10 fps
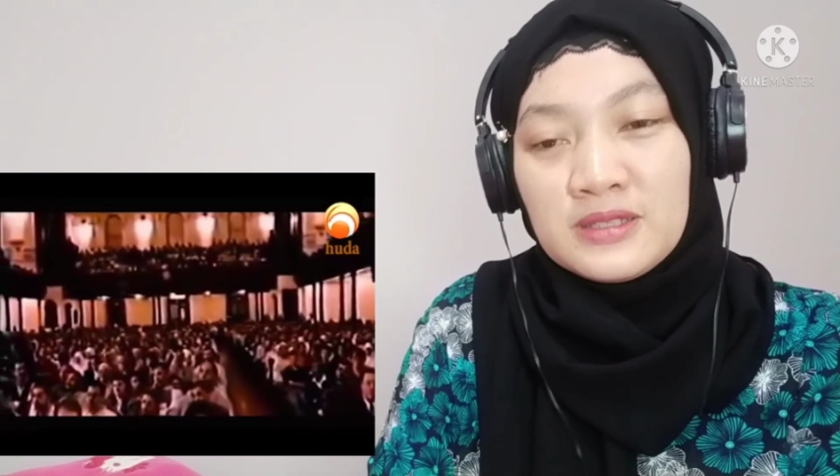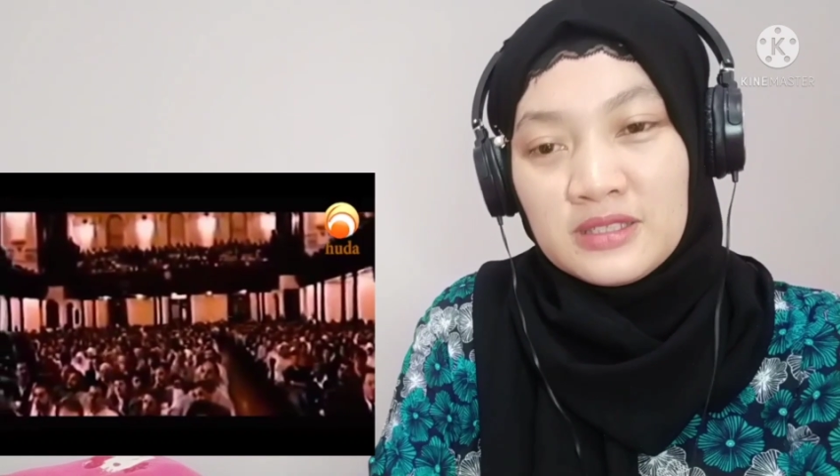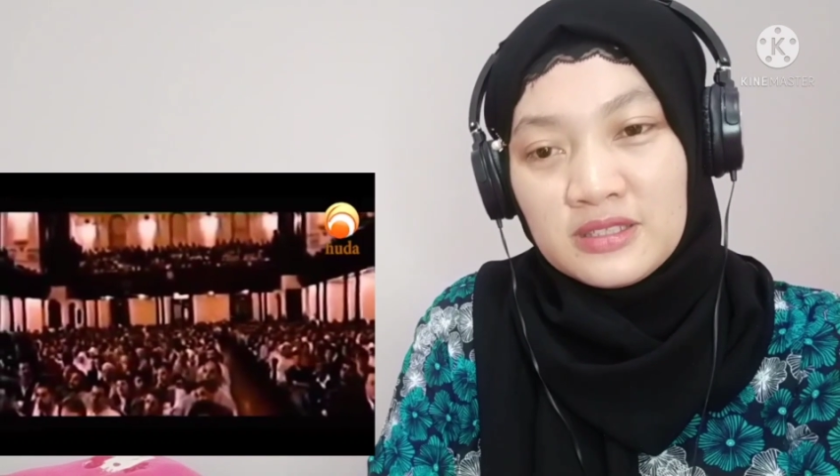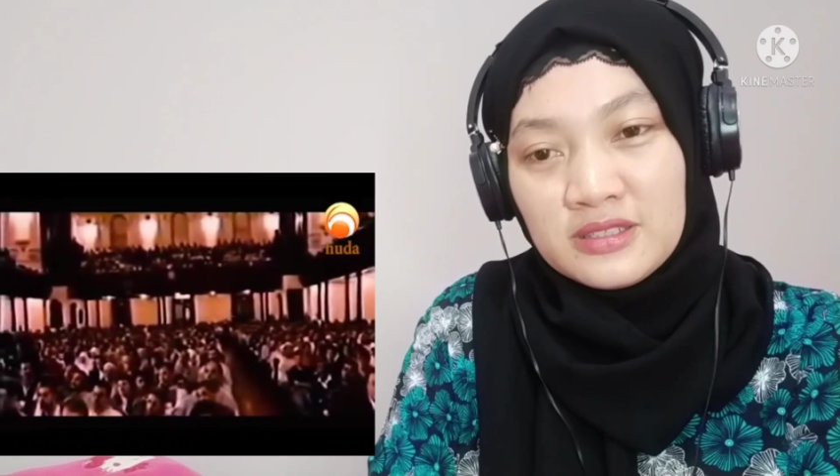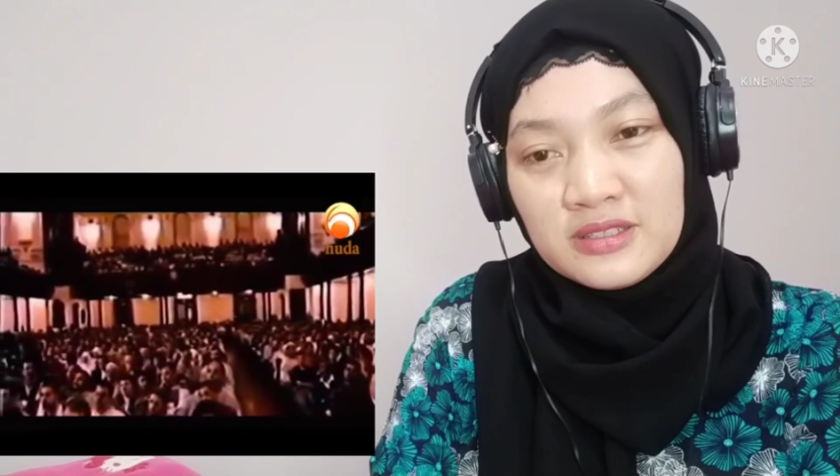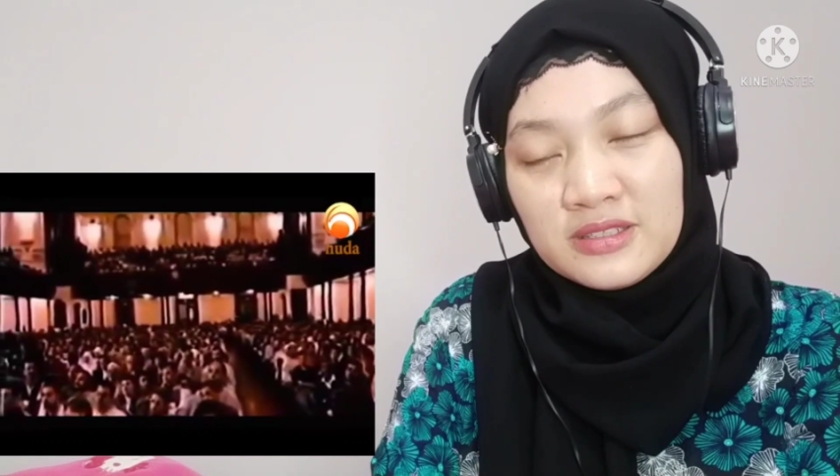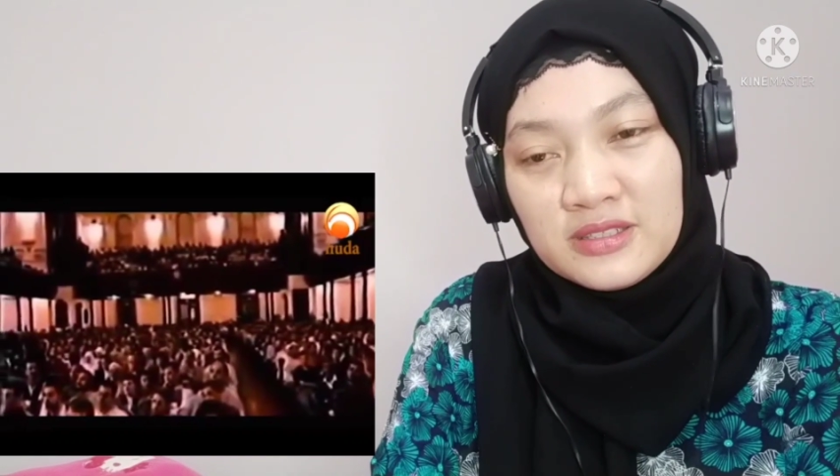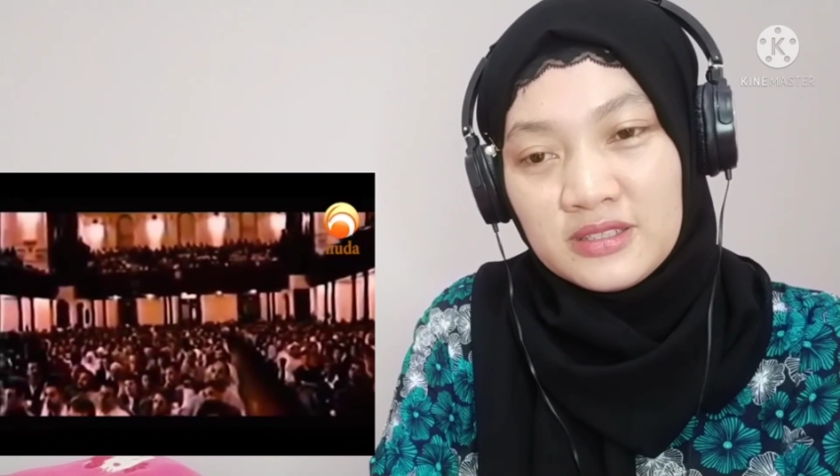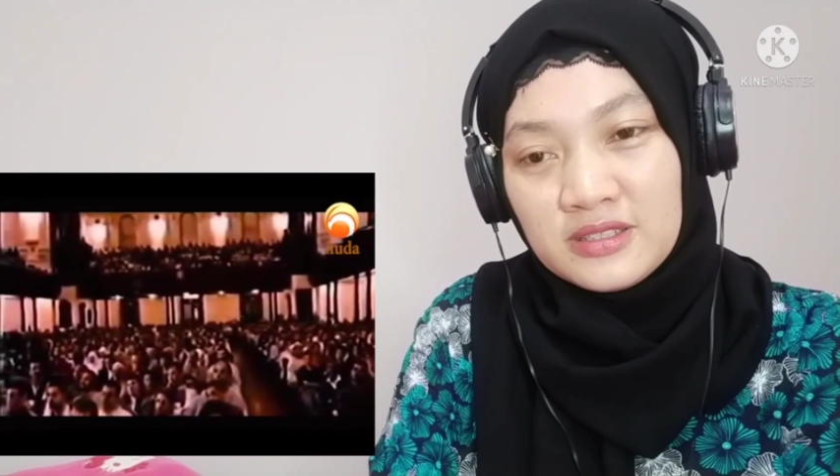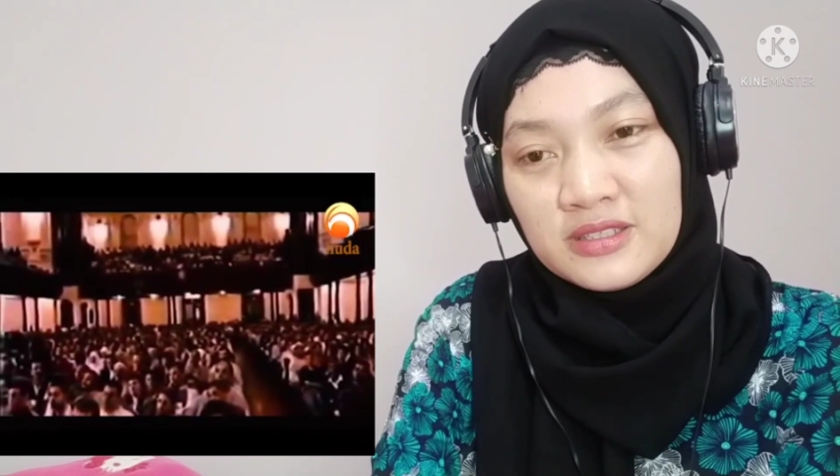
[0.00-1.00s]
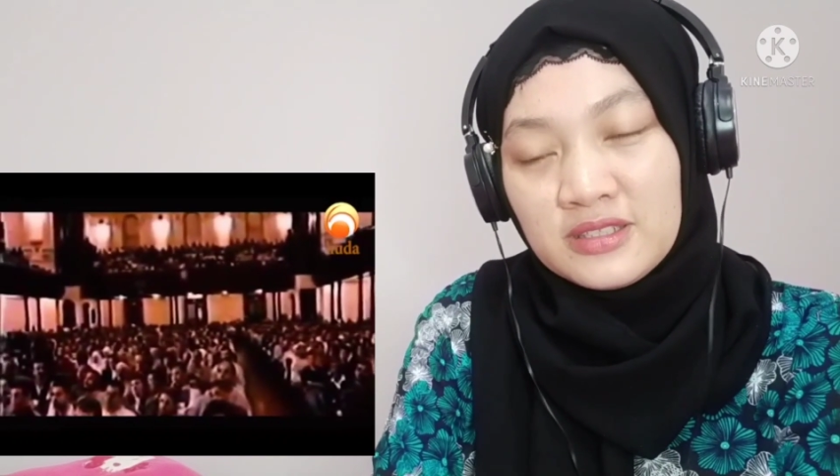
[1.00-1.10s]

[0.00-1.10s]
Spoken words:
You can remember that now.